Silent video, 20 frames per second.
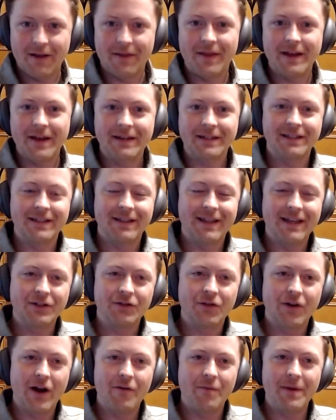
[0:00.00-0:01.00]
Yeah, thanks.
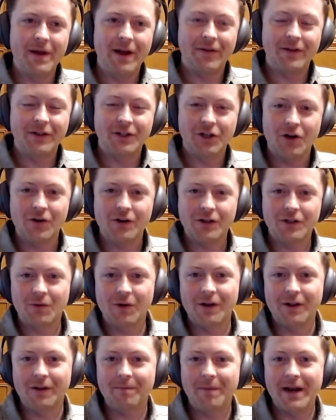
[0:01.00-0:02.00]
Thanks for having me on the show as
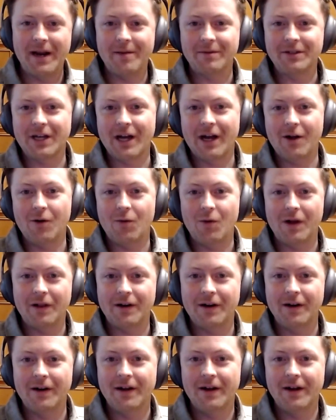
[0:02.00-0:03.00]
well. My name's Kyle
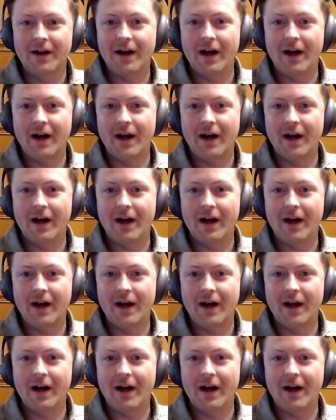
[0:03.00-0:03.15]
Weller.